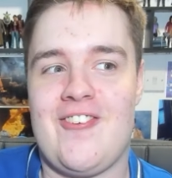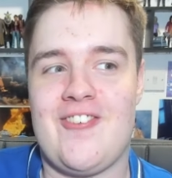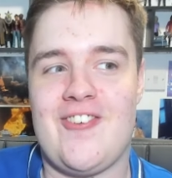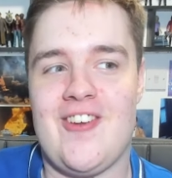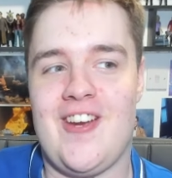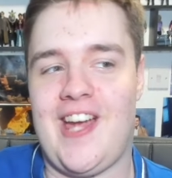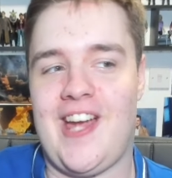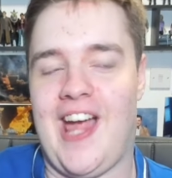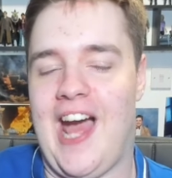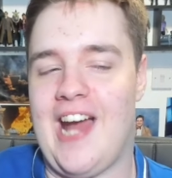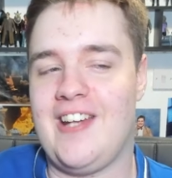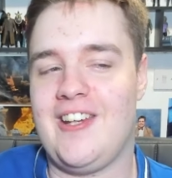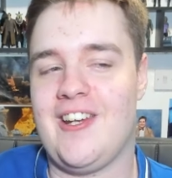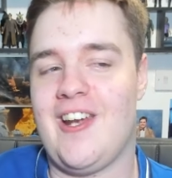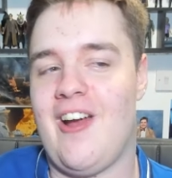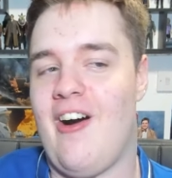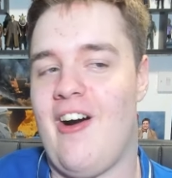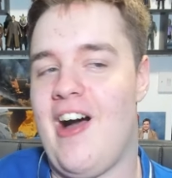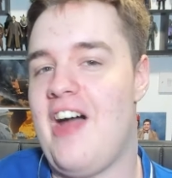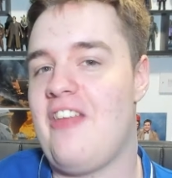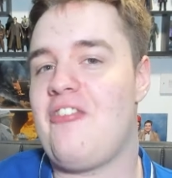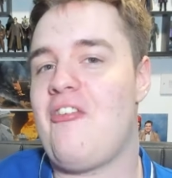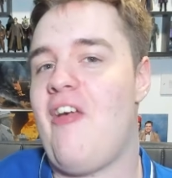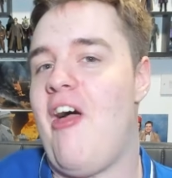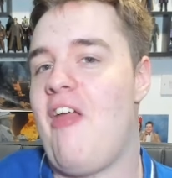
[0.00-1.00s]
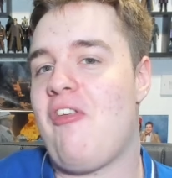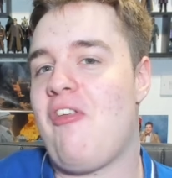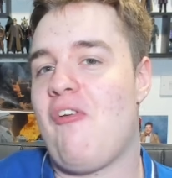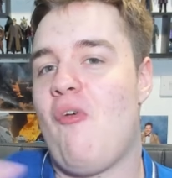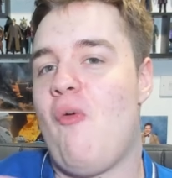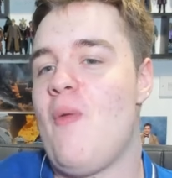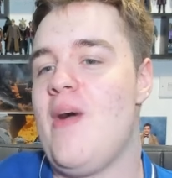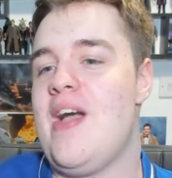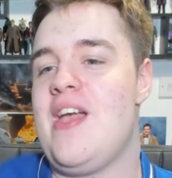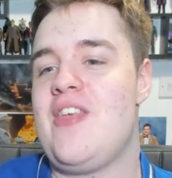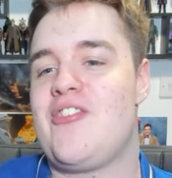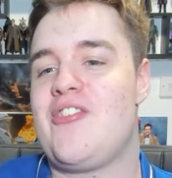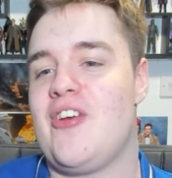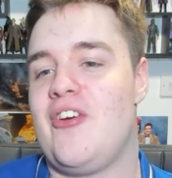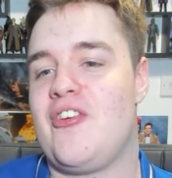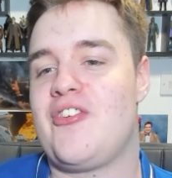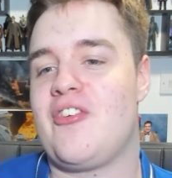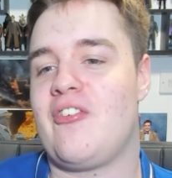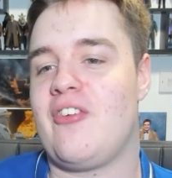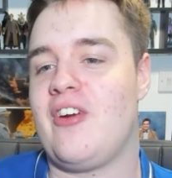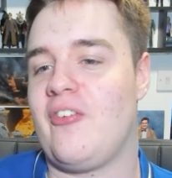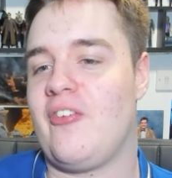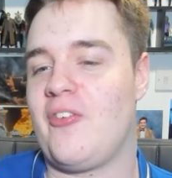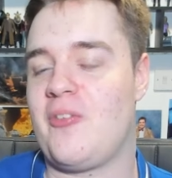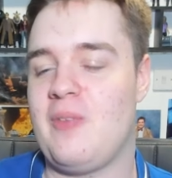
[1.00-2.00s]
Again, you know, that's always so
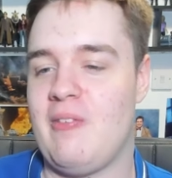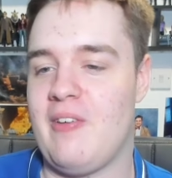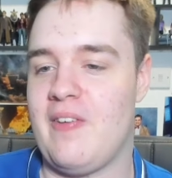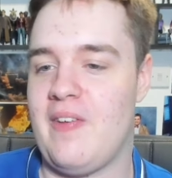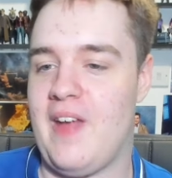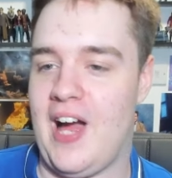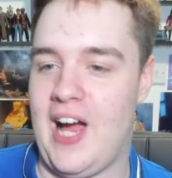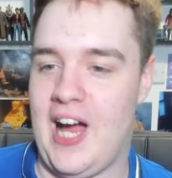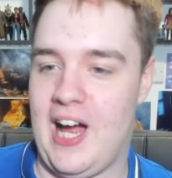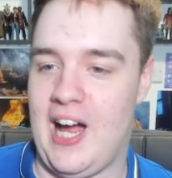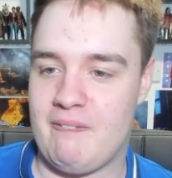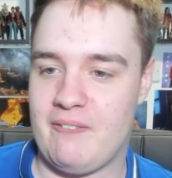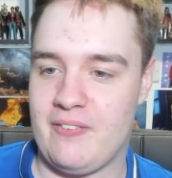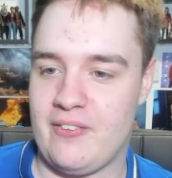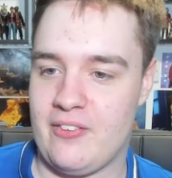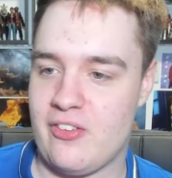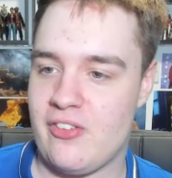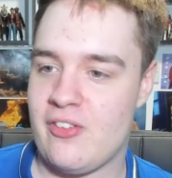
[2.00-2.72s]
surreal to me when that happens.